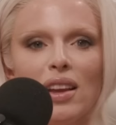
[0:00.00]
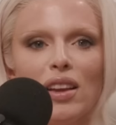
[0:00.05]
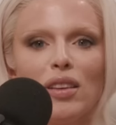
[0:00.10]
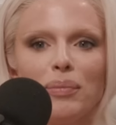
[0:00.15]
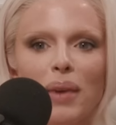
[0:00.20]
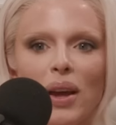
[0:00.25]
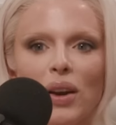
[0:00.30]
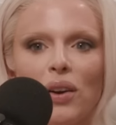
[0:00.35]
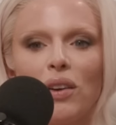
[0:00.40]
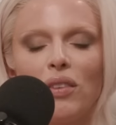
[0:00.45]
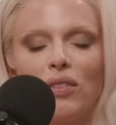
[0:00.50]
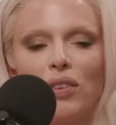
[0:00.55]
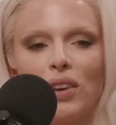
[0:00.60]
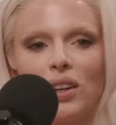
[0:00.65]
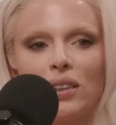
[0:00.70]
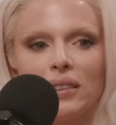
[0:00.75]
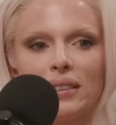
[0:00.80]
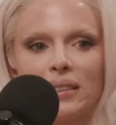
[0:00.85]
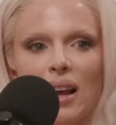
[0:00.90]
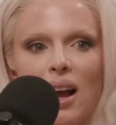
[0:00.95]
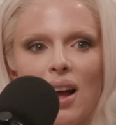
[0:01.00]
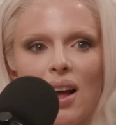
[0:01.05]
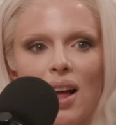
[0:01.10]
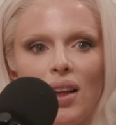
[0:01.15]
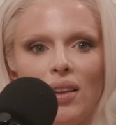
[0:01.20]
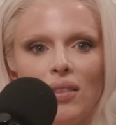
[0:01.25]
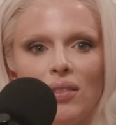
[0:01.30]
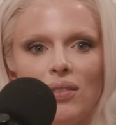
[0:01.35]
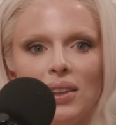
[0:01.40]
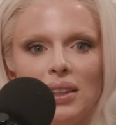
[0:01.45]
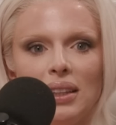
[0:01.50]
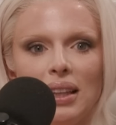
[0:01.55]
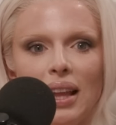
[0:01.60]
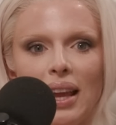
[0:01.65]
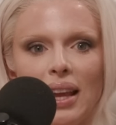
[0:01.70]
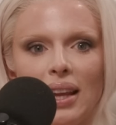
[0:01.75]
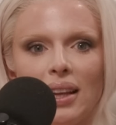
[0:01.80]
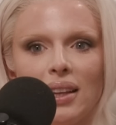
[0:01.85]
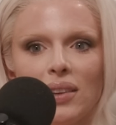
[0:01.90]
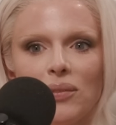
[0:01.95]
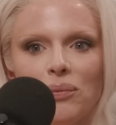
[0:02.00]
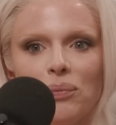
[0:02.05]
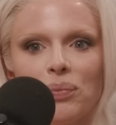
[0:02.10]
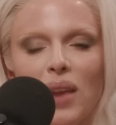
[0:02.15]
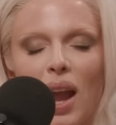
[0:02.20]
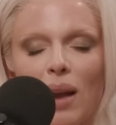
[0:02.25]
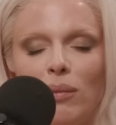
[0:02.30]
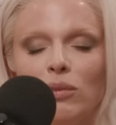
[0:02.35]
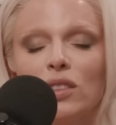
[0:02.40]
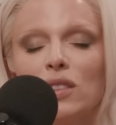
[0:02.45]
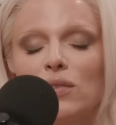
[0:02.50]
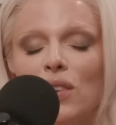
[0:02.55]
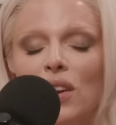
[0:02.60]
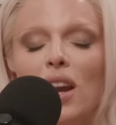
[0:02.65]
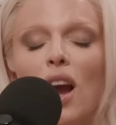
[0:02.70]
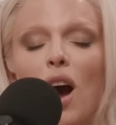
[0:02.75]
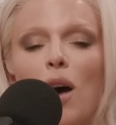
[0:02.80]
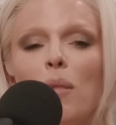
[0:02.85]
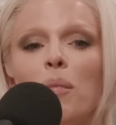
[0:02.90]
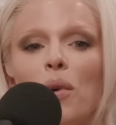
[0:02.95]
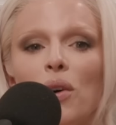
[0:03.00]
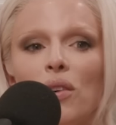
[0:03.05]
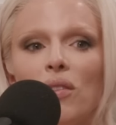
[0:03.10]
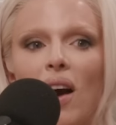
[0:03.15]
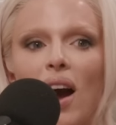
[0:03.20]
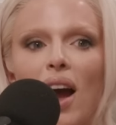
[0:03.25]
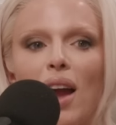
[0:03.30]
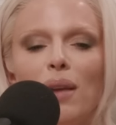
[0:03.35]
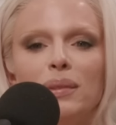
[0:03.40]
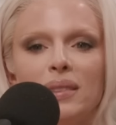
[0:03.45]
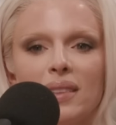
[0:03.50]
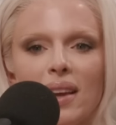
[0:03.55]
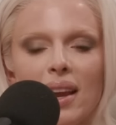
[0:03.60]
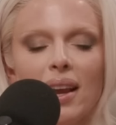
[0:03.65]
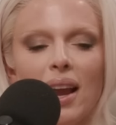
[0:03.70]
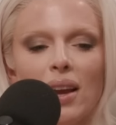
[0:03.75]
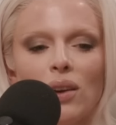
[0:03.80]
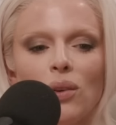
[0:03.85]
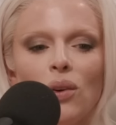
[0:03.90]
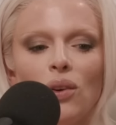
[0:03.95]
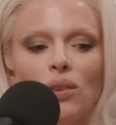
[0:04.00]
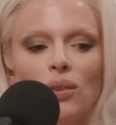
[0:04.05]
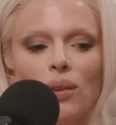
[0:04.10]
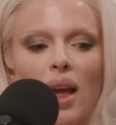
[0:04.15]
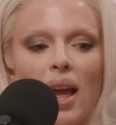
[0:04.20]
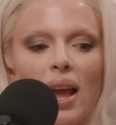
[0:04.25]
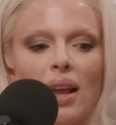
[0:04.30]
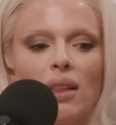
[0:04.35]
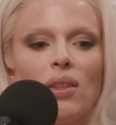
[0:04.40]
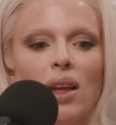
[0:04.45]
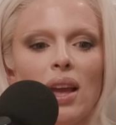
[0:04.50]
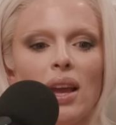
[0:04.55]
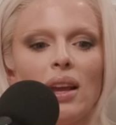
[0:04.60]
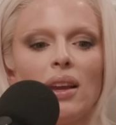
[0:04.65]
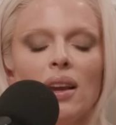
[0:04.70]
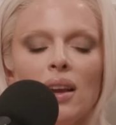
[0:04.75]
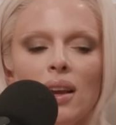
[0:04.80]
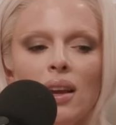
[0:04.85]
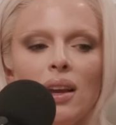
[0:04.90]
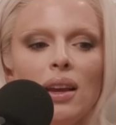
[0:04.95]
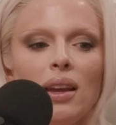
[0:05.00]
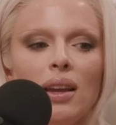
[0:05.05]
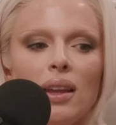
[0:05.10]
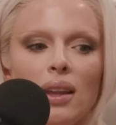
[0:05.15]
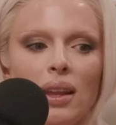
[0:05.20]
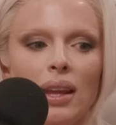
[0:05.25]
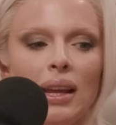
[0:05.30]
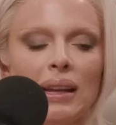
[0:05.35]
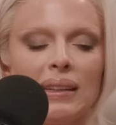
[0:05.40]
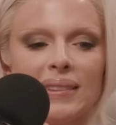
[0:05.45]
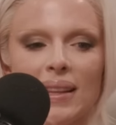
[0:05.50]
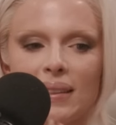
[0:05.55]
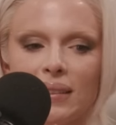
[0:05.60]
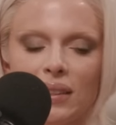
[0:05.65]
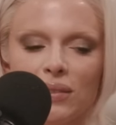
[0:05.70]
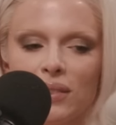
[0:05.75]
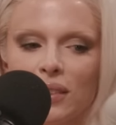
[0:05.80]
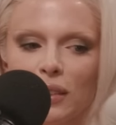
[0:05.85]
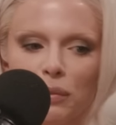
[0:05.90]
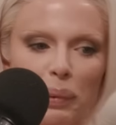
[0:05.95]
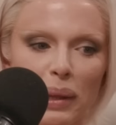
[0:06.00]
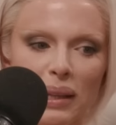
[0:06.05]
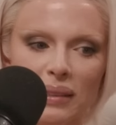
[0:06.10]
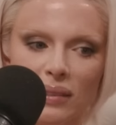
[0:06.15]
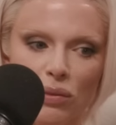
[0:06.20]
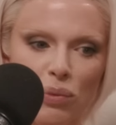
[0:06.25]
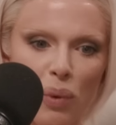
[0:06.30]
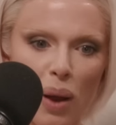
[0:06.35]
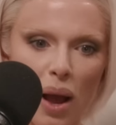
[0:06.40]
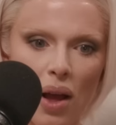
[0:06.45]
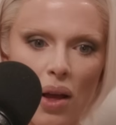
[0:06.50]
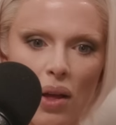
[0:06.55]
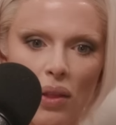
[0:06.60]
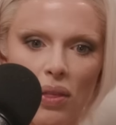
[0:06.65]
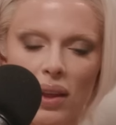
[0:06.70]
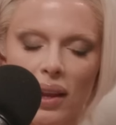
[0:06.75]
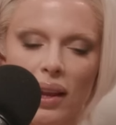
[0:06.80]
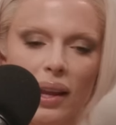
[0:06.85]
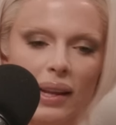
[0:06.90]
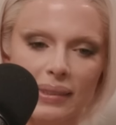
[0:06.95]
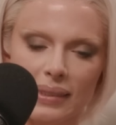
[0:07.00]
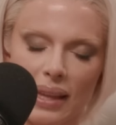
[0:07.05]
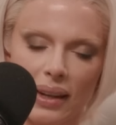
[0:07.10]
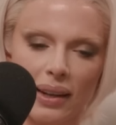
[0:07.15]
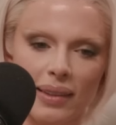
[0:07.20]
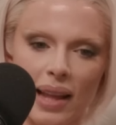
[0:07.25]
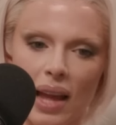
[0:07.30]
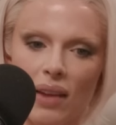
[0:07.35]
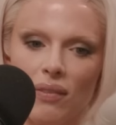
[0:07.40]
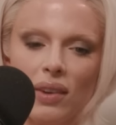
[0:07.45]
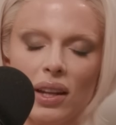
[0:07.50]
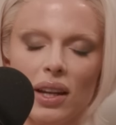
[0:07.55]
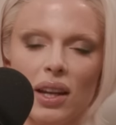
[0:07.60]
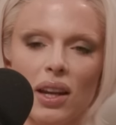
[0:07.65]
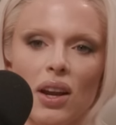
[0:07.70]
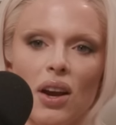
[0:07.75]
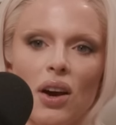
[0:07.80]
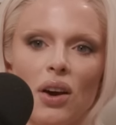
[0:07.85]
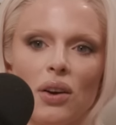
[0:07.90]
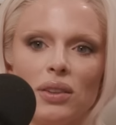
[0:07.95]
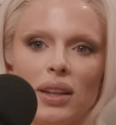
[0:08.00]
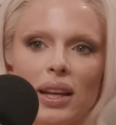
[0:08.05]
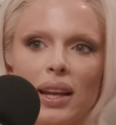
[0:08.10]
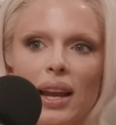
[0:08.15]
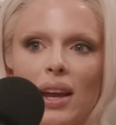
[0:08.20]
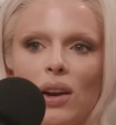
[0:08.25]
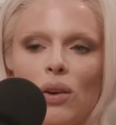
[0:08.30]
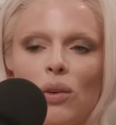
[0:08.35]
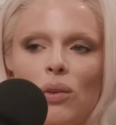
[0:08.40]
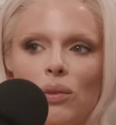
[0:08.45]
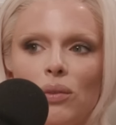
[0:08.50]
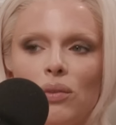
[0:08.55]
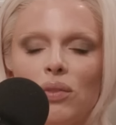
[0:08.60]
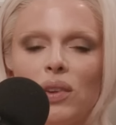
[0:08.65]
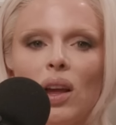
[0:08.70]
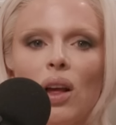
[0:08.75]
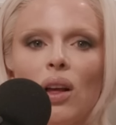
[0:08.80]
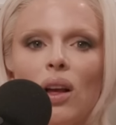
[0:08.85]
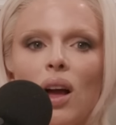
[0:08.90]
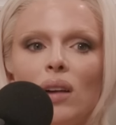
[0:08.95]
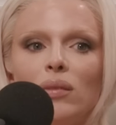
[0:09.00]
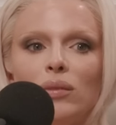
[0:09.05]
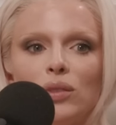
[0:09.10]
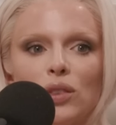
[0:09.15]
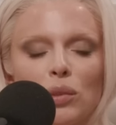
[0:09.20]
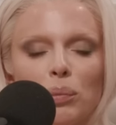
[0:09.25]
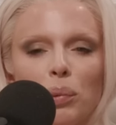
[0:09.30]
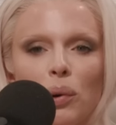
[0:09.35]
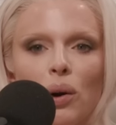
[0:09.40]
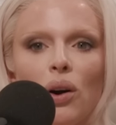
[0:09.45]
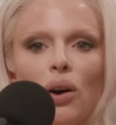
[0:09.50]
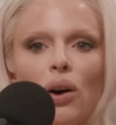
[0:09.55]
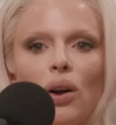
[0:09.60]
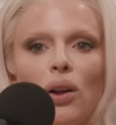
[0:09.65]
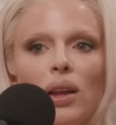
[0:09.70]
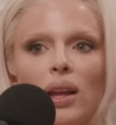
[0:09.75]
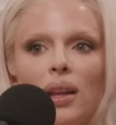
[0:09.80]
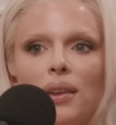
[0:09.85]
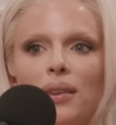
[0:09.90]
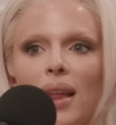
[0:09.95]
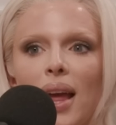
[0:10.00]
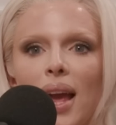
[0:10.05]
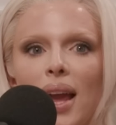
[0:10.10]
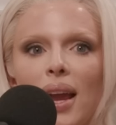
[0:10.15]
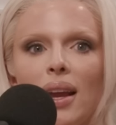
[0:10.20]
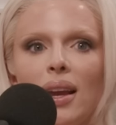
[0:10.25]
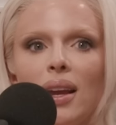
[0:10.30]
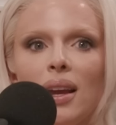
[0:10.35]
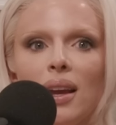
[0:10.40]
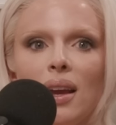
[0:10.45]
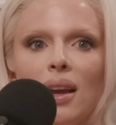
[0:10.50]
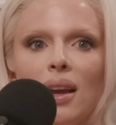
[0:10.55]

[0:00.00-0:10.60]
better for yourself and like I'm just very humble vibes. Like I don't like like excessive displays of wealth like I said in that video. Mm. Like I don't feel comfortable in like